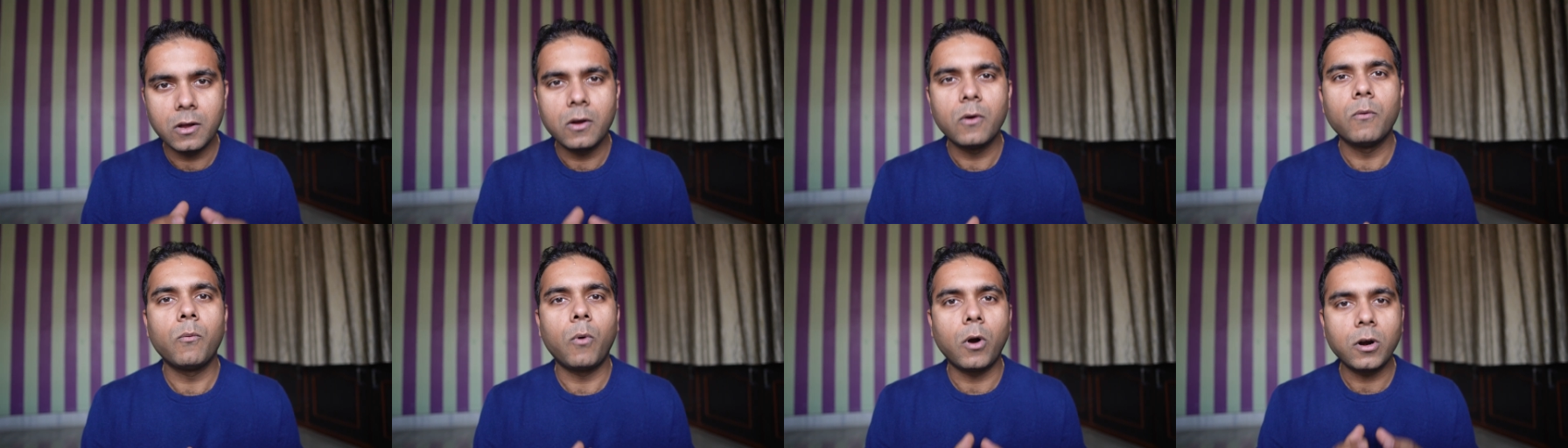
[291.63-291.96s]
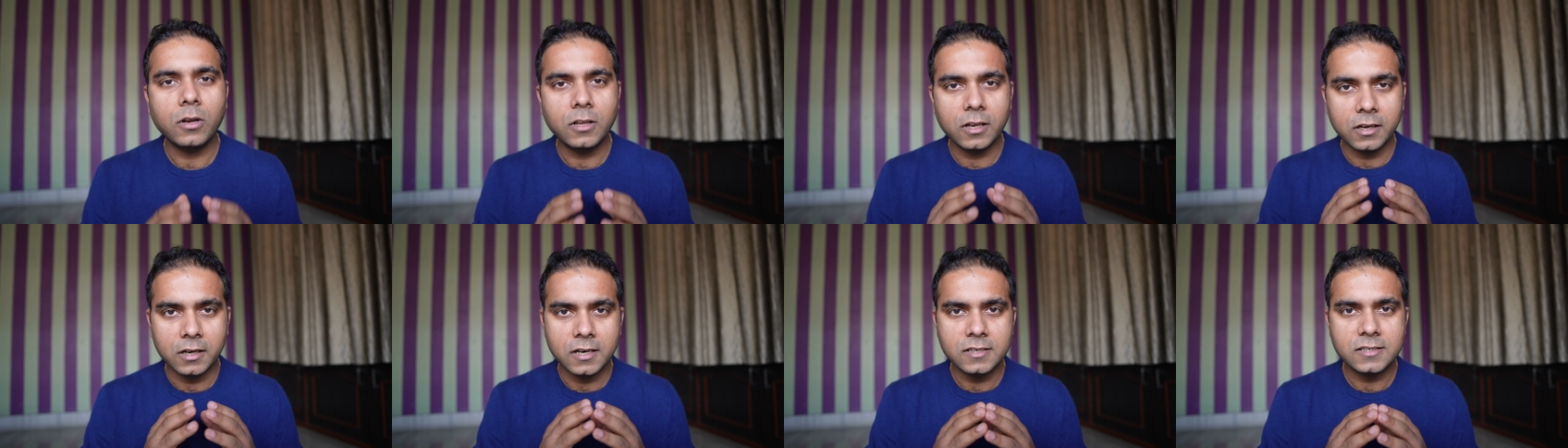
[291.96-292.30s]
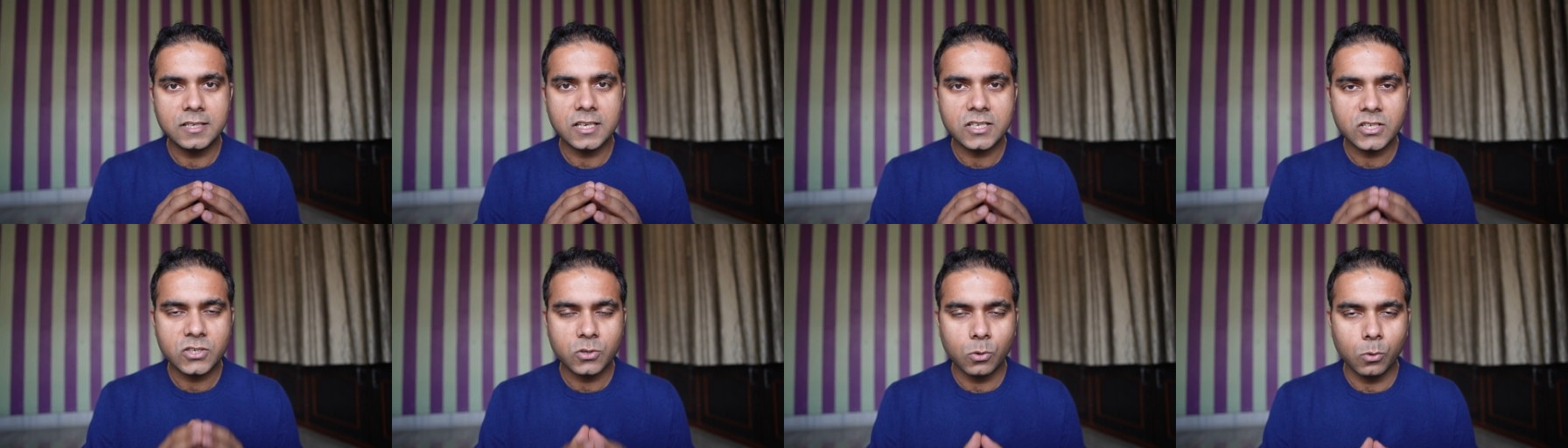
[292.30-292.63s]
what the nurse
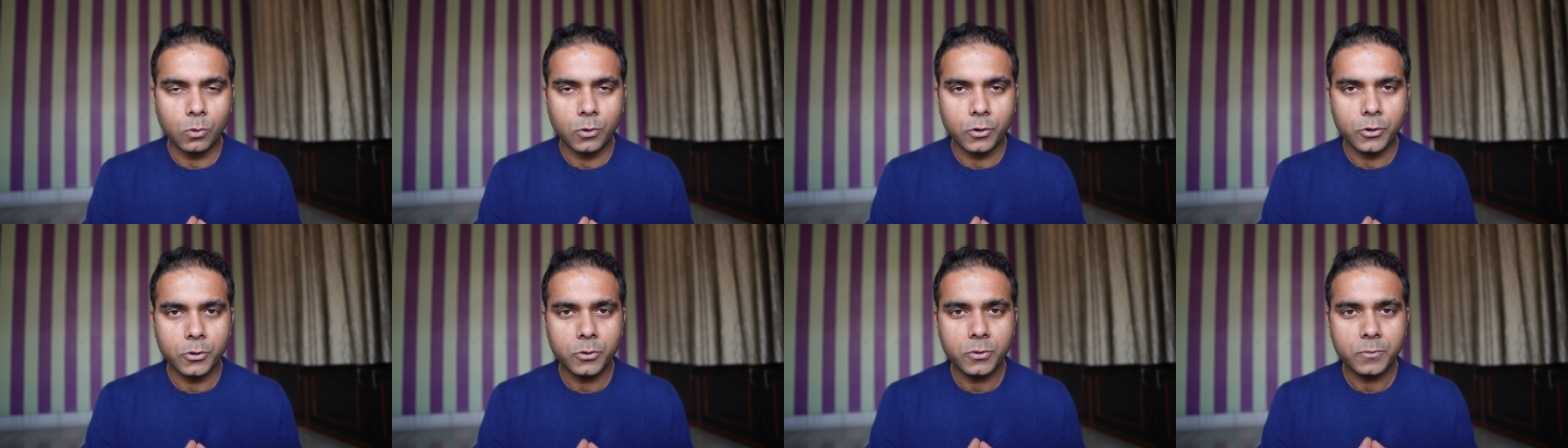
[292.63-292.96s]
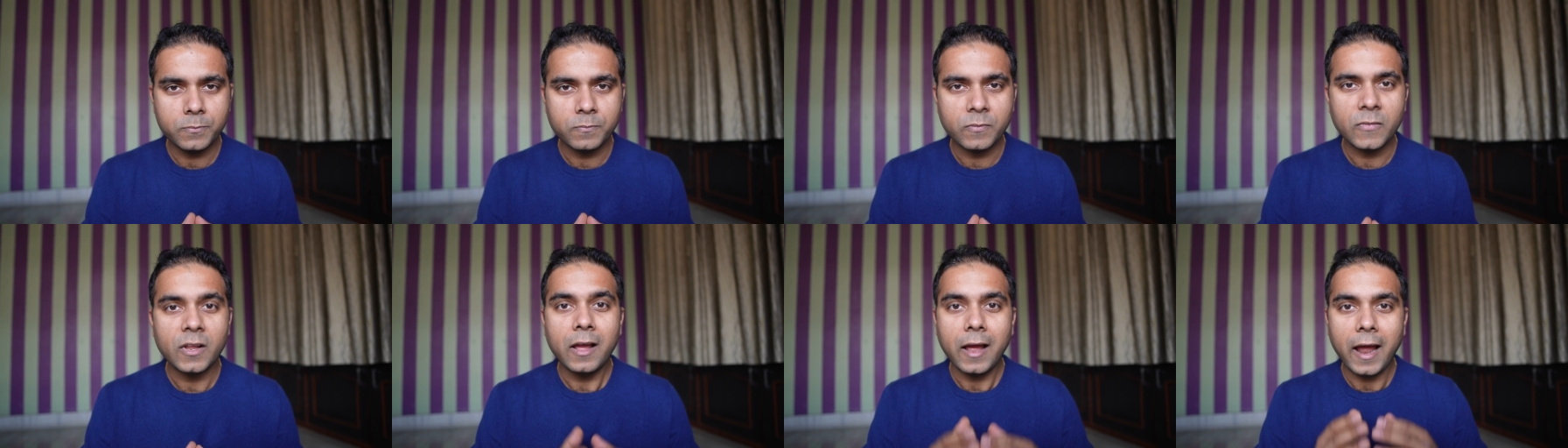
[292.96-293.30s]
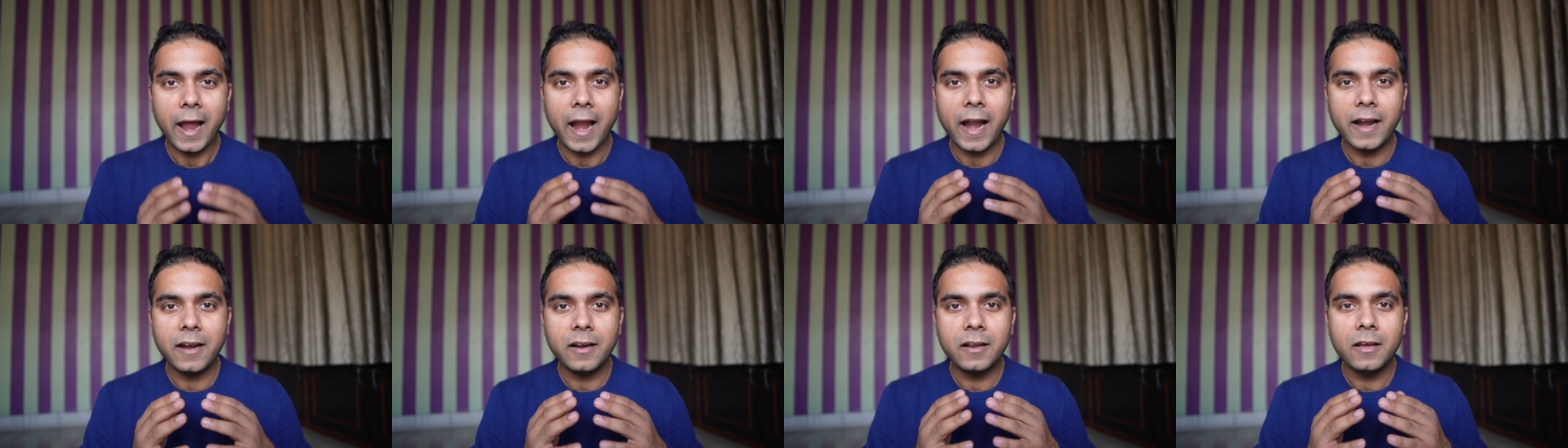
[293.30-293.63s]
has told you,
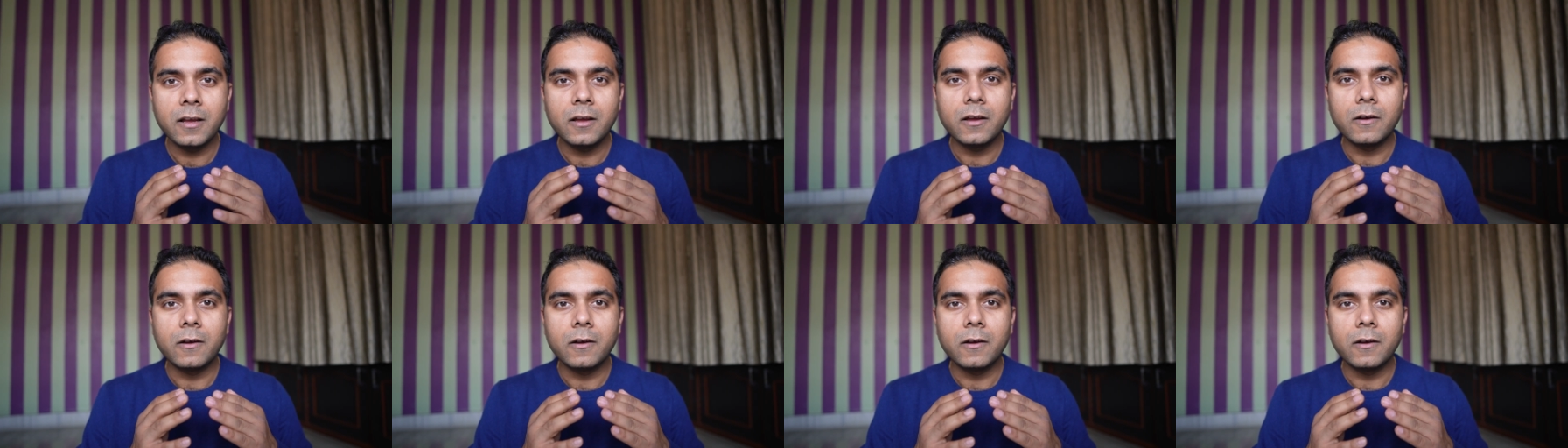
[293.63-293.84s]
and